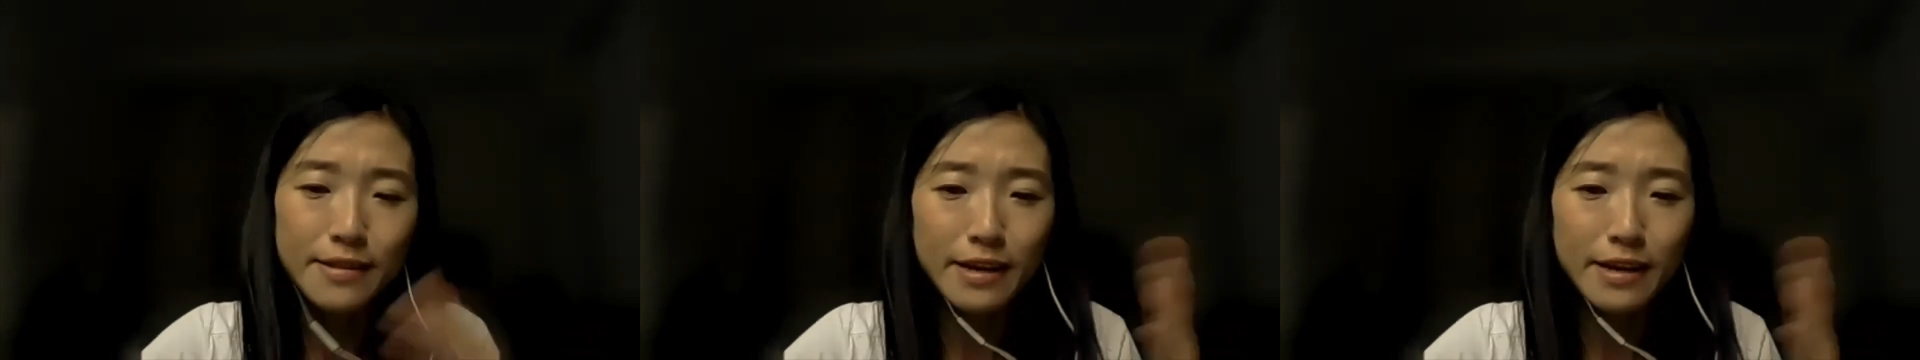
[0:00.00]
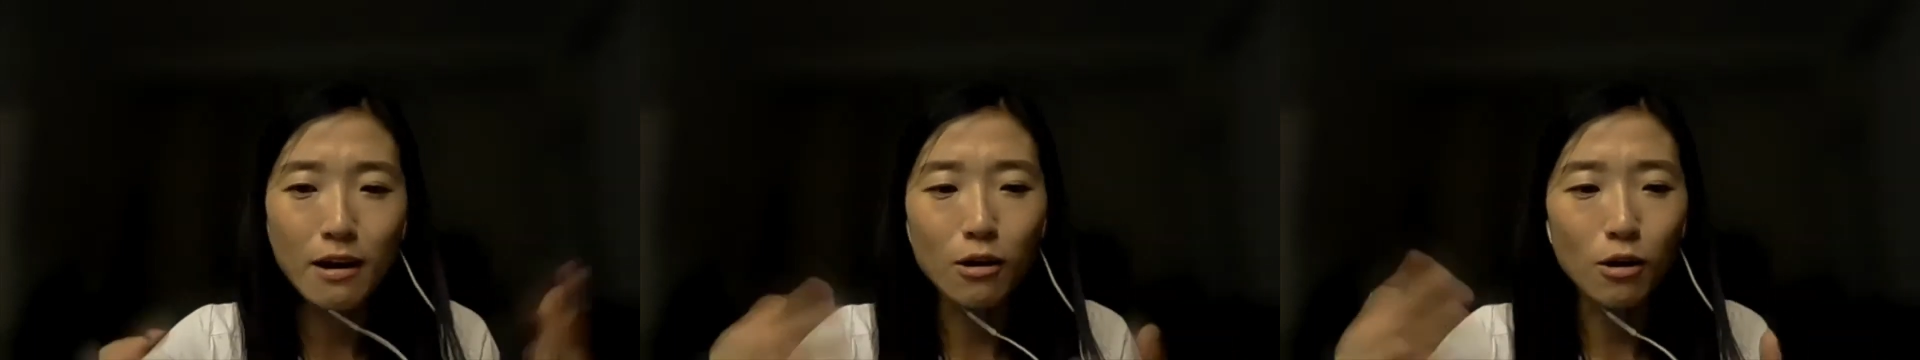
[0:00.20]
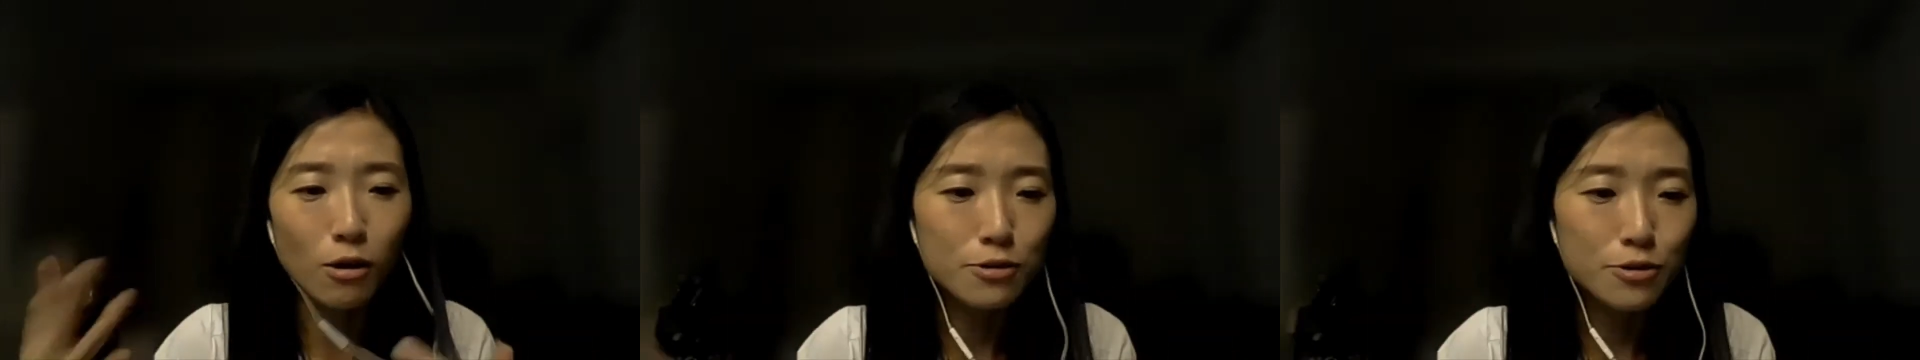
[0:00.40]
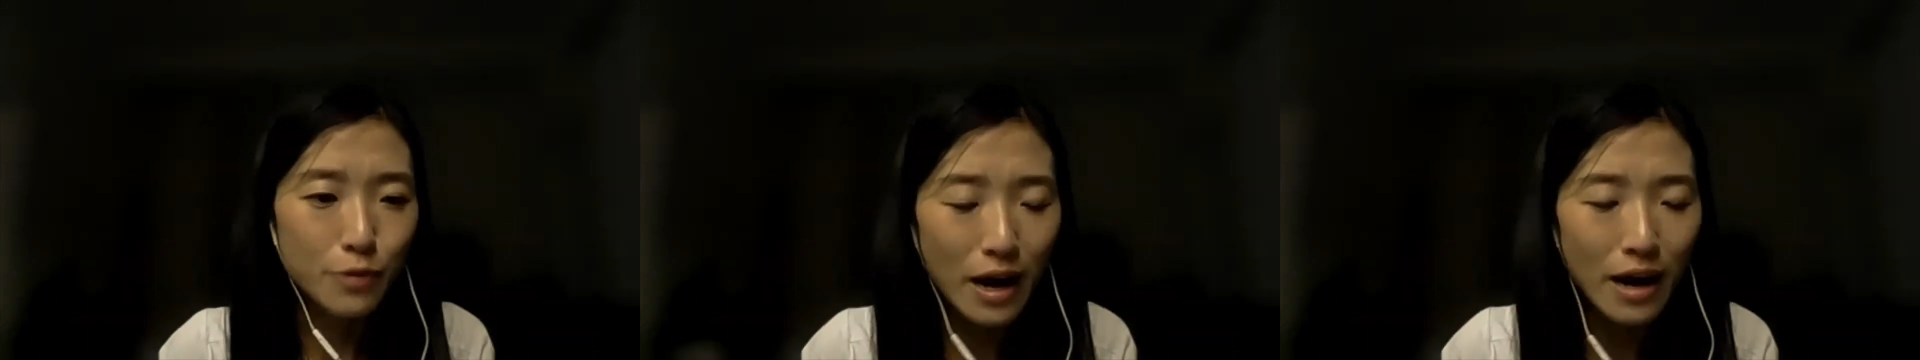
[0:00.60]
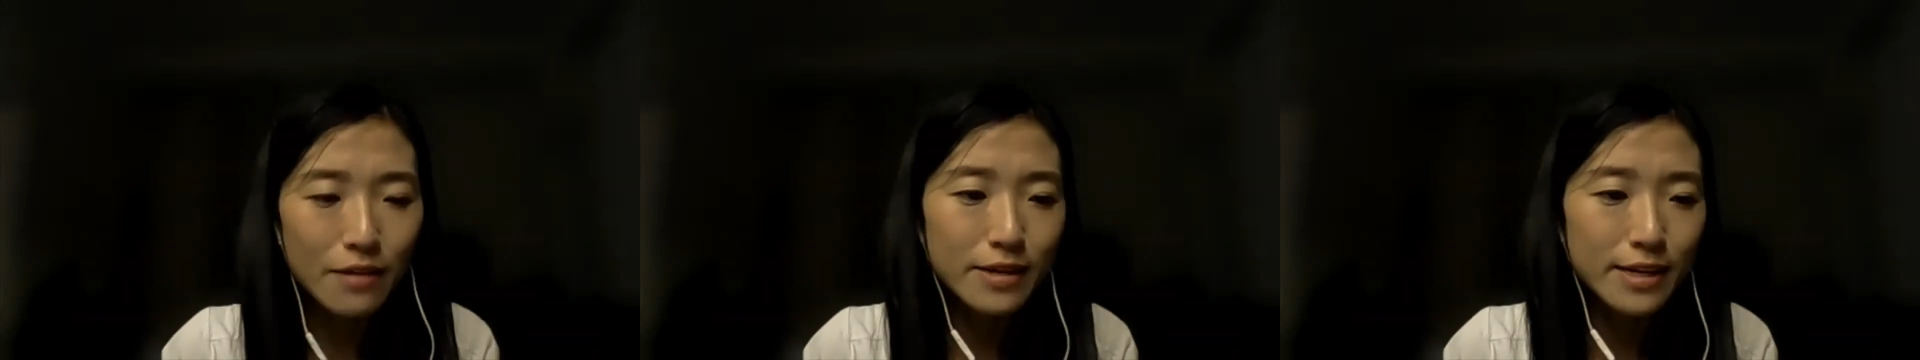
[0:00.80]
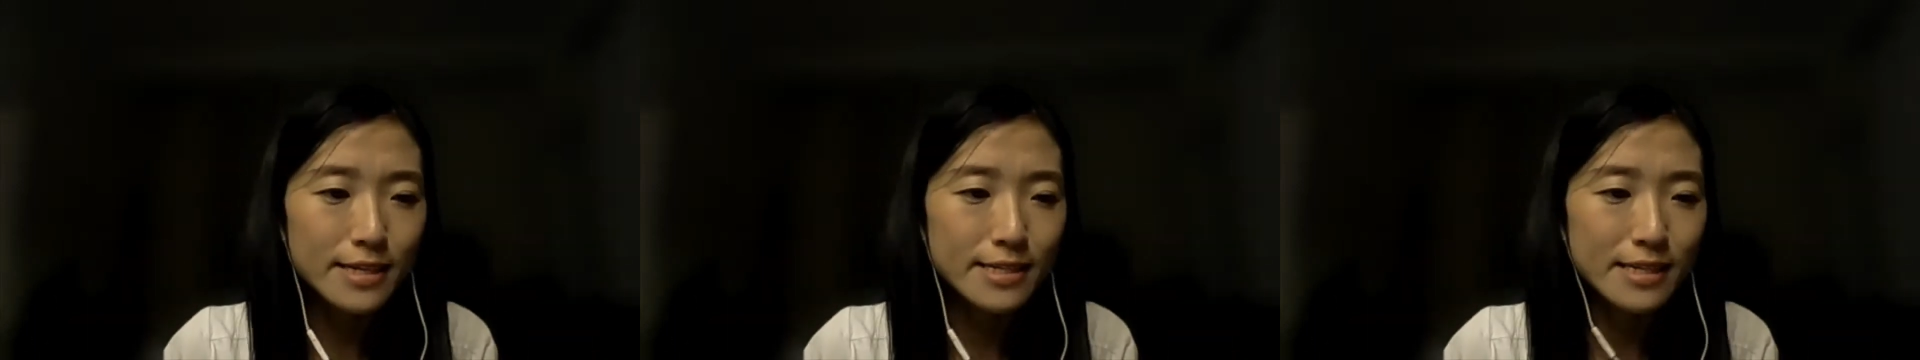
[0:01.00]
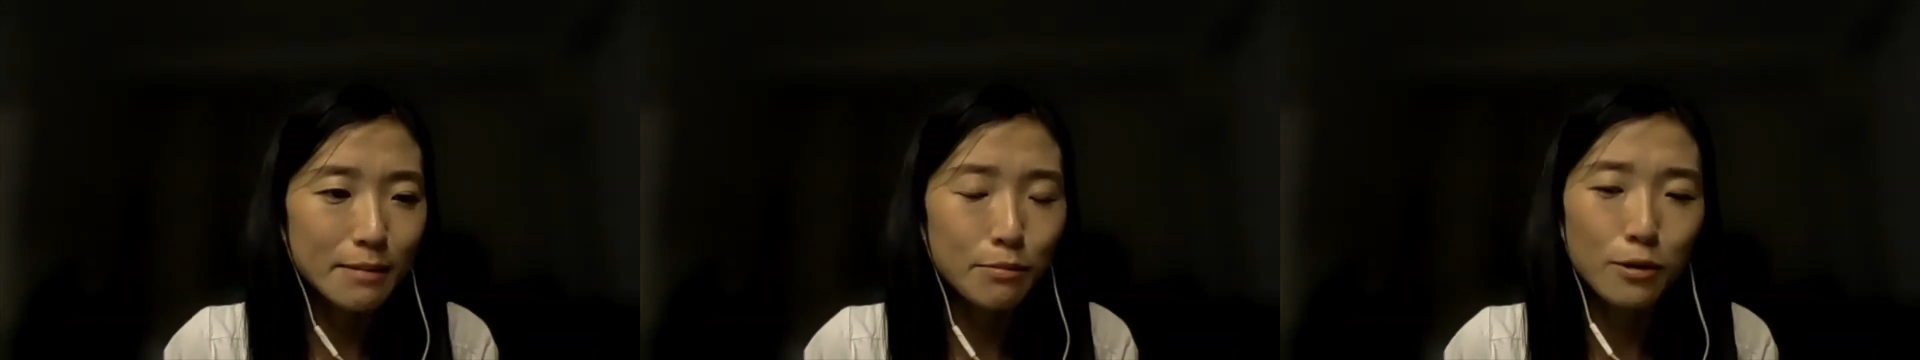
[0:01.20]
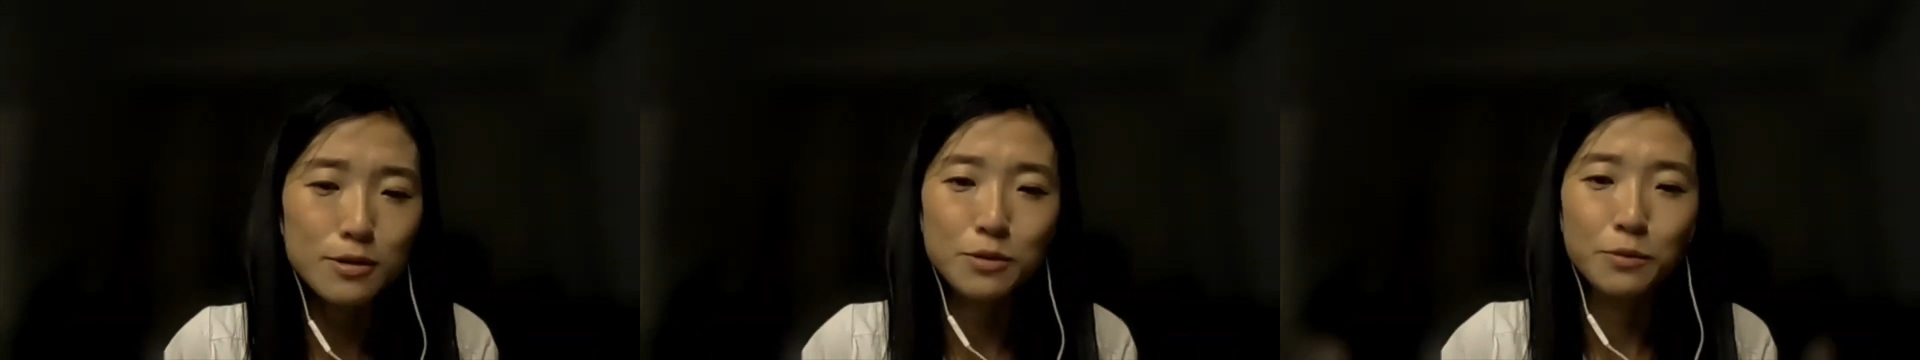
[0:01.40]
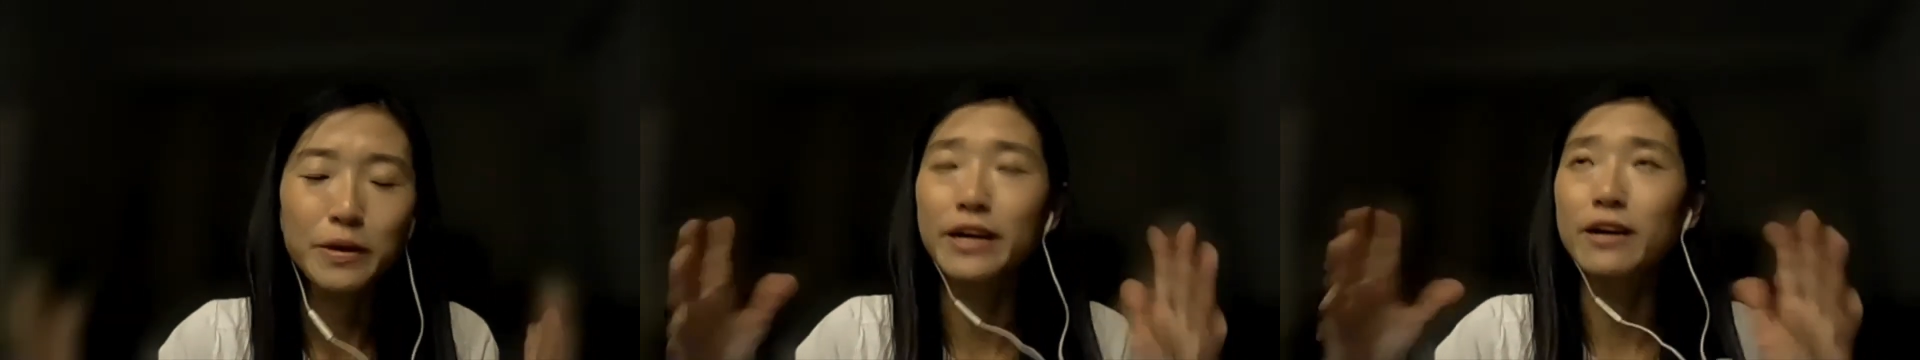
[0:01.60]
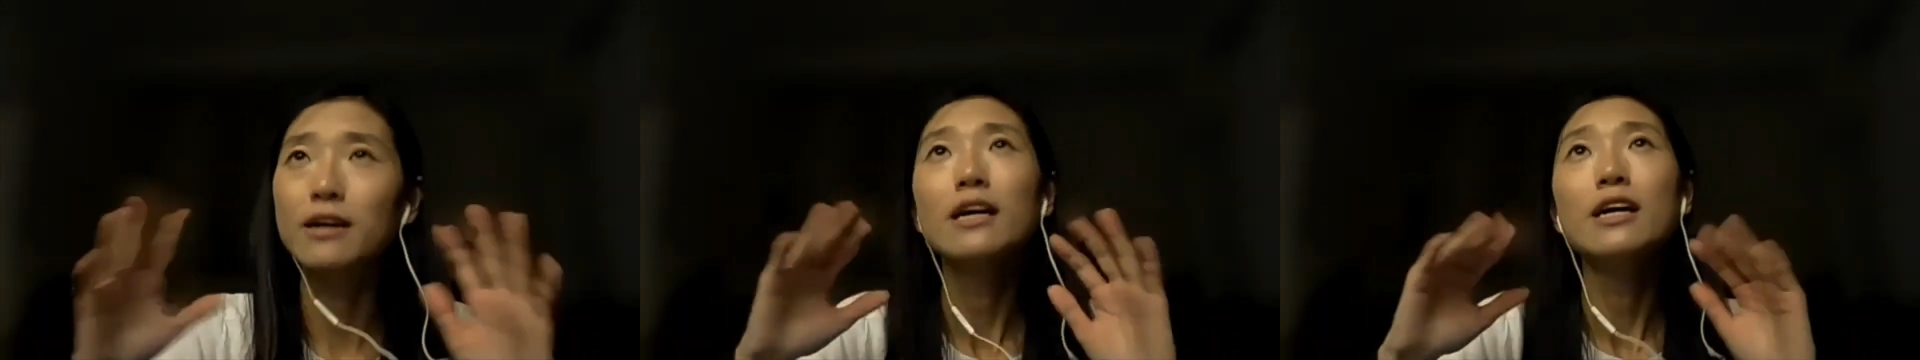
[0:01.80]
And there are also other examples
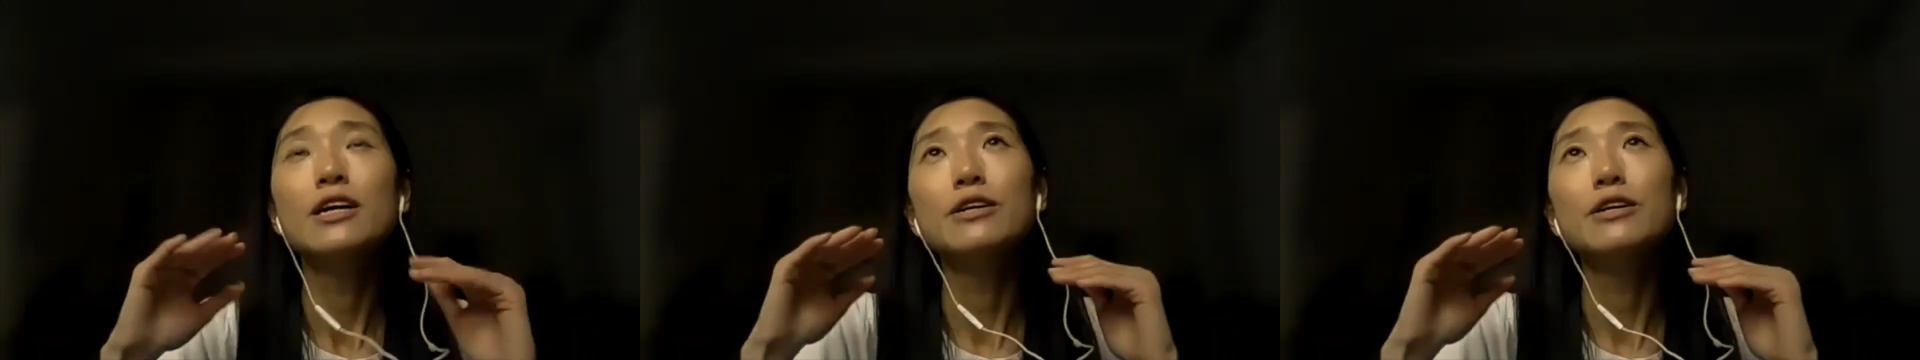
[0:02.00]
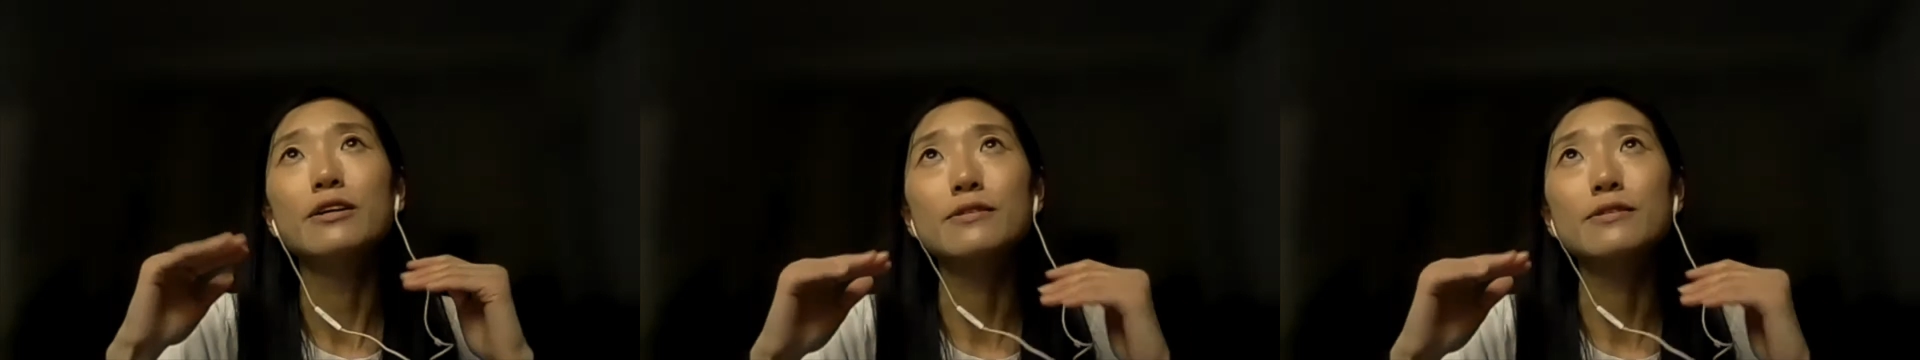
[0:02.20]
where,